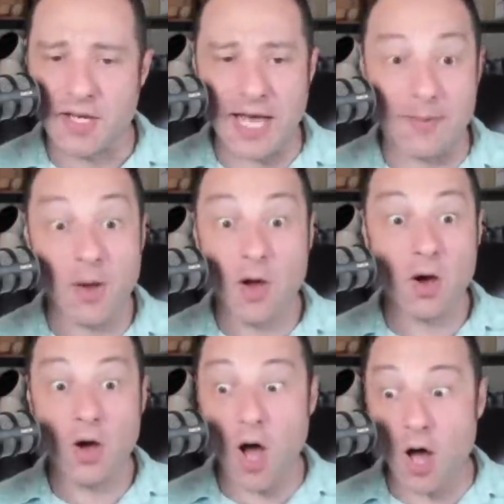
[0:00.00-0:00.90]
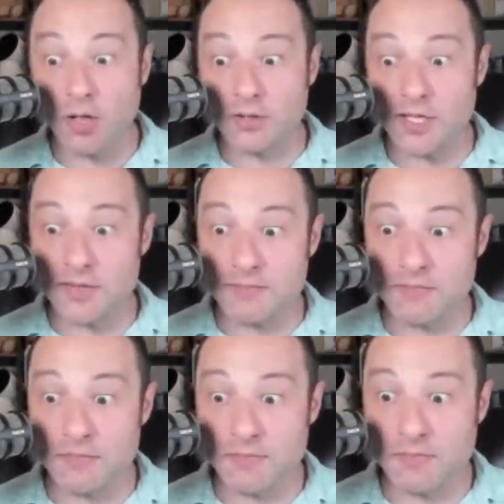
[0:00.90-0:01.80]
Uh, holy
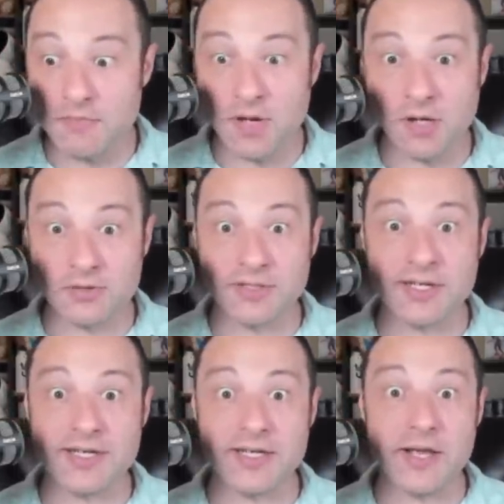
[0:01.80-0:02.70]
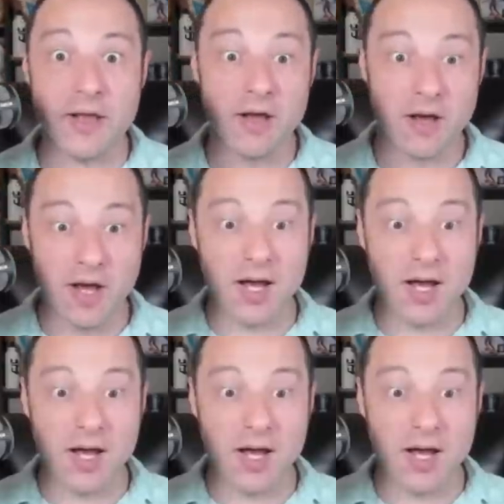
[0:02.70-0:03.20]
Bailey. Woo!